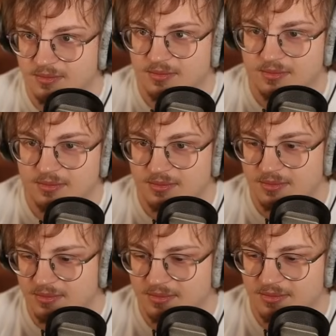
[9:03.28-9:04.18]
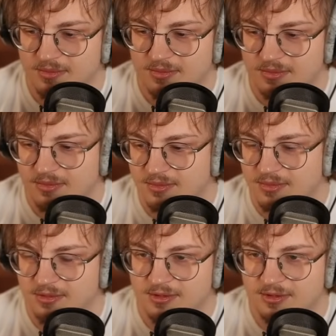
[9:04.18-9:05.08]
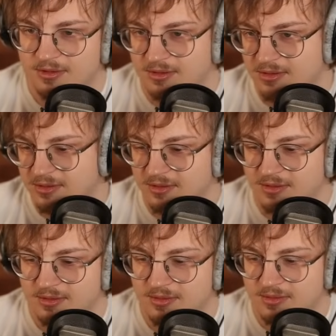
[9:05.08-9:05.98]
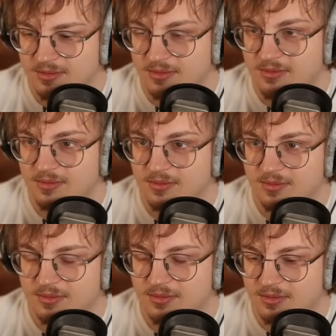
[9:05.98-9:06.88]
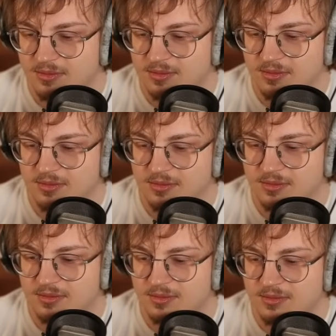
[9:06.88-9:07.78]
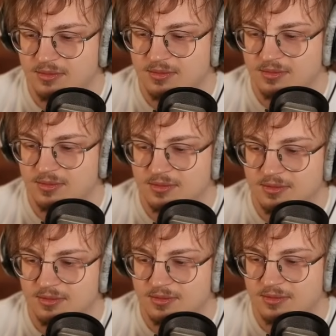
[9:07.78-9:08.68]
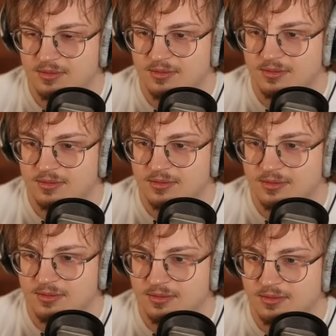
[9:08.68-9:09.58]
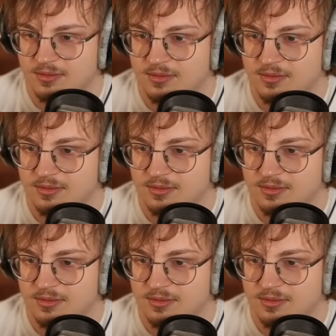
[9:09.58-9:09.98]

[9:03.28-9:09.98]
No one is speaking in this clip.